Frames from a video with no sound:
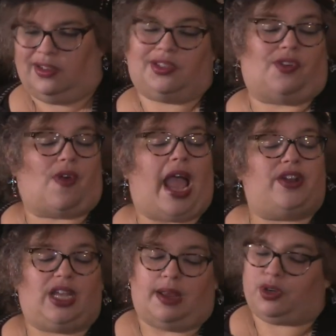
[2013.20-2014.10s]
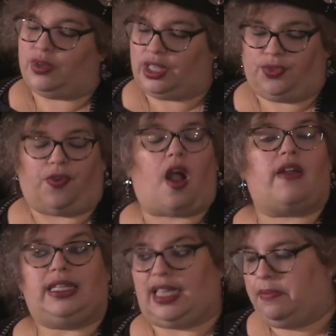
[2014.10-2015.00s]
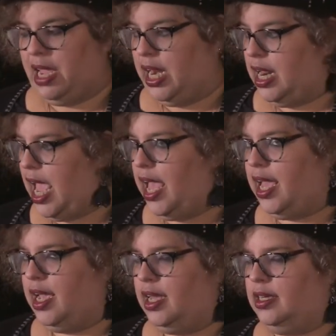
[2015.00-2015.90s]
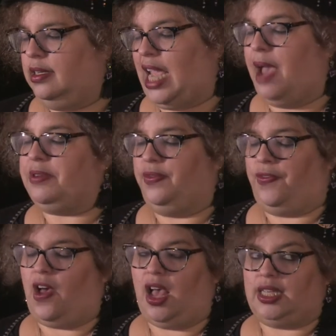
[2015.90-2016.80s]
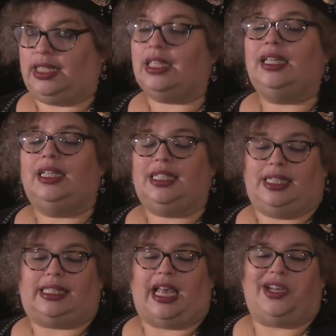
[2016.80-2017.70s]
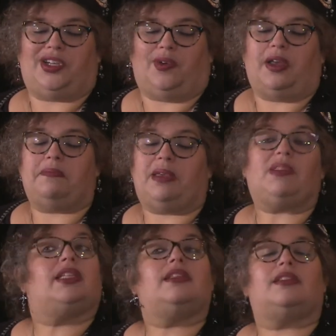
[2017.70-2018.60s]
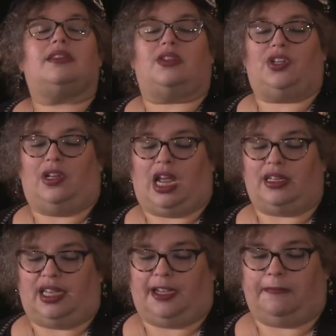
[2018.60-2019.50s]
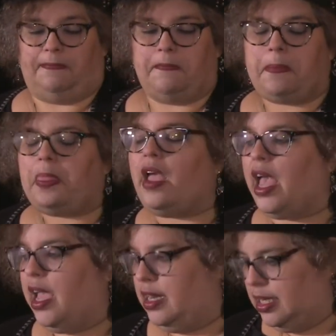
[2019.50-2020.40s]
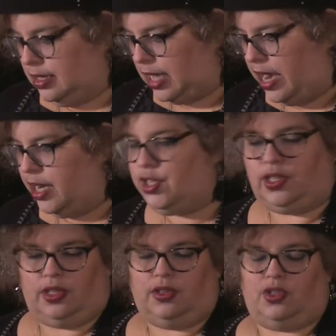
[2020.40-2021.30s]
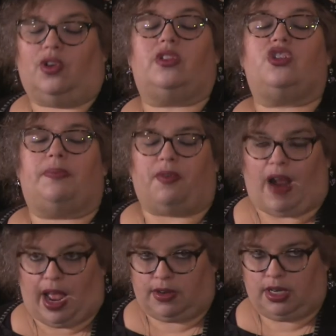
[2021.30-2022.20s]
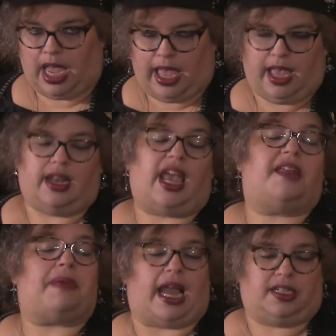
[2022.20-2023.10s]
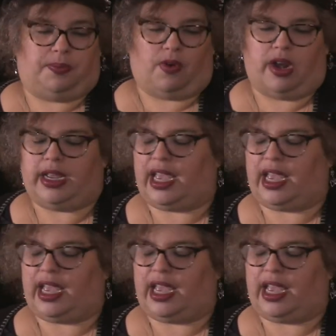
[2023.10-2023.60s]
so Rye, New Hampshire was as far as they made it, and Captain Foss decided, you know what, maybe this isn't such a good idea. And he decided to turn the ship around and head back to port in